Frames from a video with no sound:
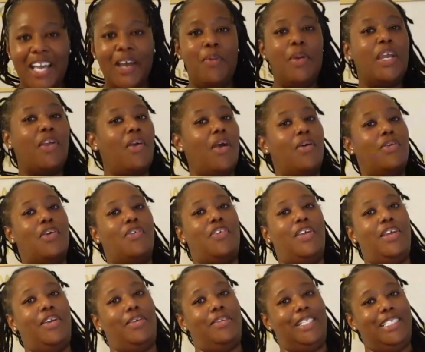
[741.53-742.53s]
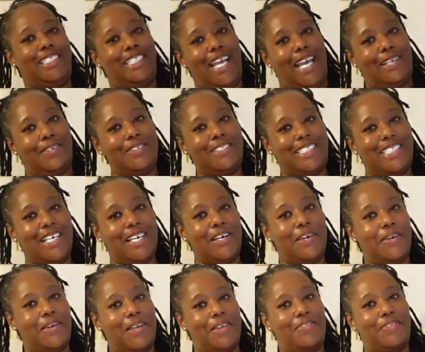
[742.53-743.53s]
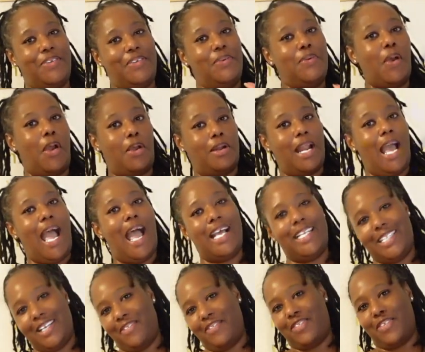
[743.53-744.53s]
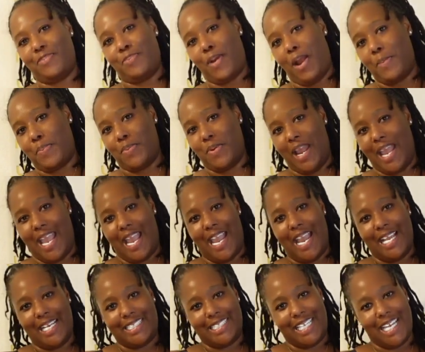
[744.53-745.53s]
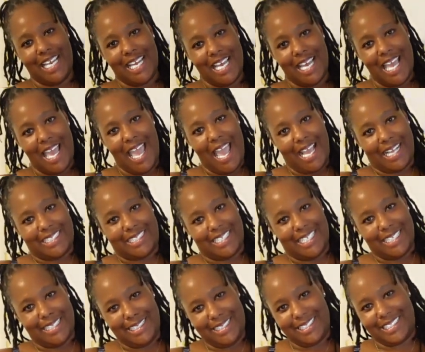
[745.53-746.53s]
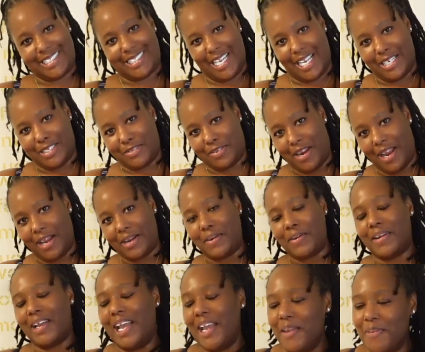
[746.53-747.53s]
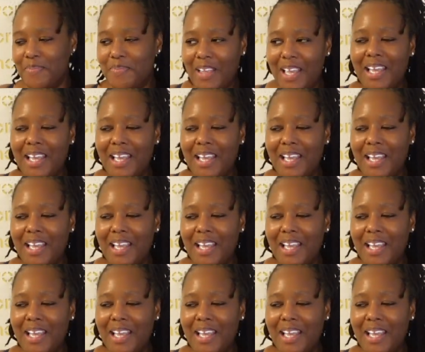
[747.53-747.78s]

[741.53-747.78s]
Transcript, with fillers: We grown over here on this channel. So if you are not of the proper age, exit stage right, okay?